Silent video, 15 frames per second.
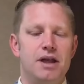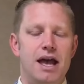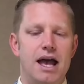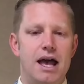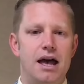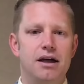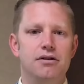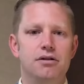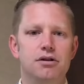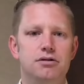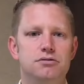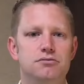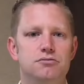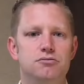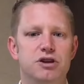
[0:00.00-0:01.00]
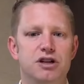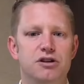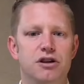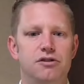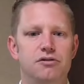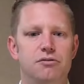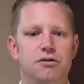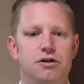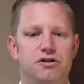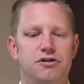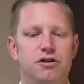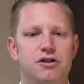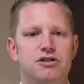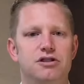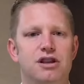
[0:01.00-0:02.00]
And there's
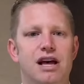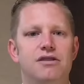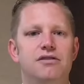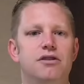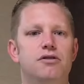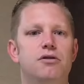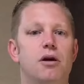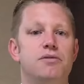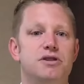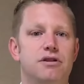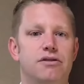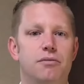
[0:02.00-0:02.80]
such less disruption